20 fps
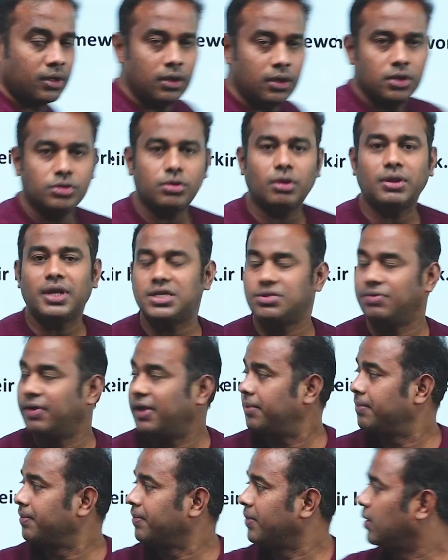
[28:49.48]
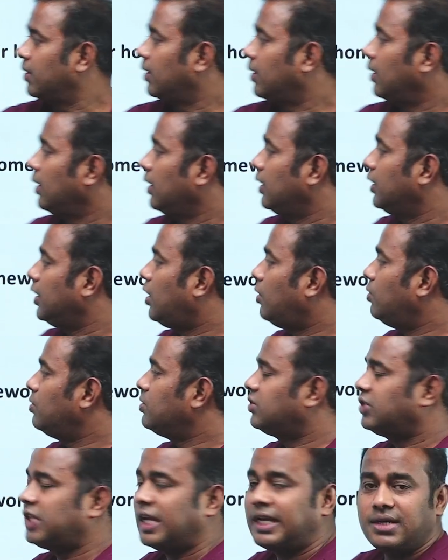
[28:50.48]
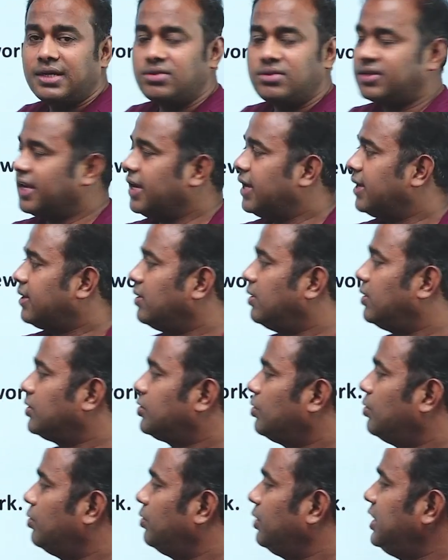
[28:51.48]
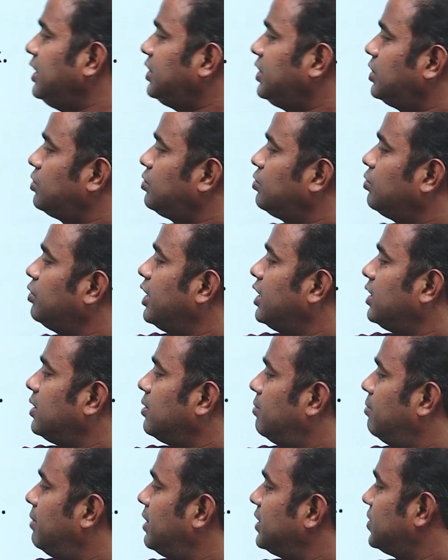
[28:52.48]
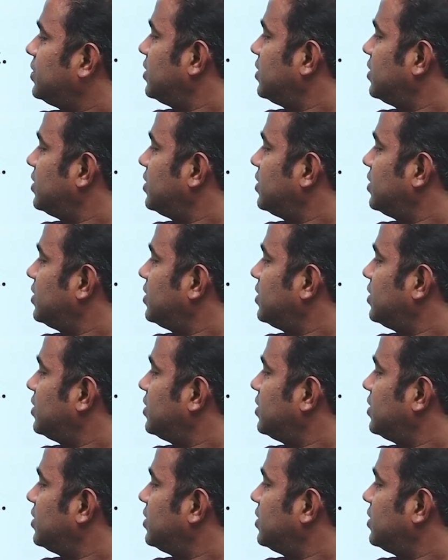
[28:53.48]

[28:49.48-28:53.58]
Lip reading: so that's why. Now sentence here, so each student must